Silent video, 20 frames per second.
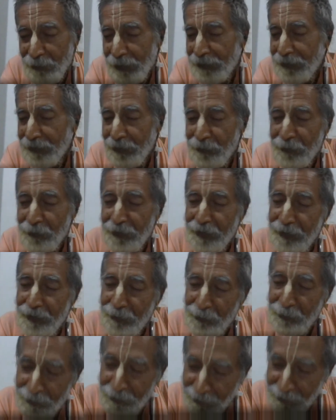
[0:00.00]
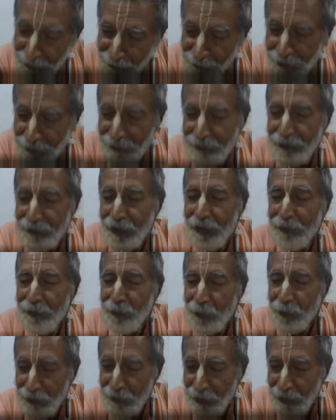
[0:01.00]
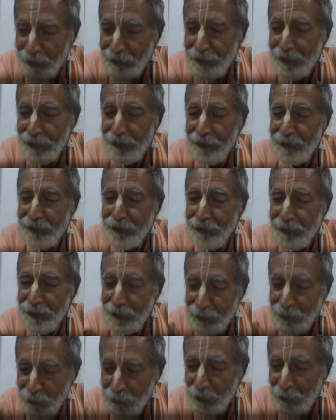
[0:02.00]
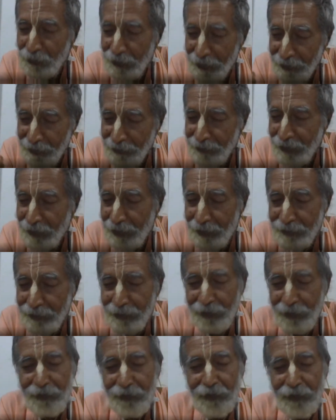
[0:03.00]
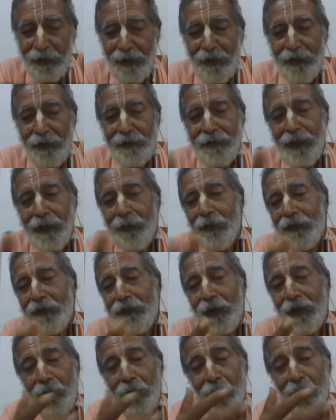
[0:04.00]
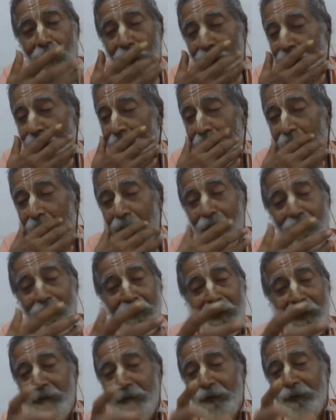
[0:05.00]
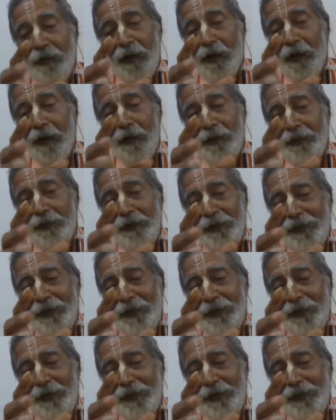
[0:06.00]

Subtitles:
But if he himself does not put on a show like that, then they will think, oh no, he is not.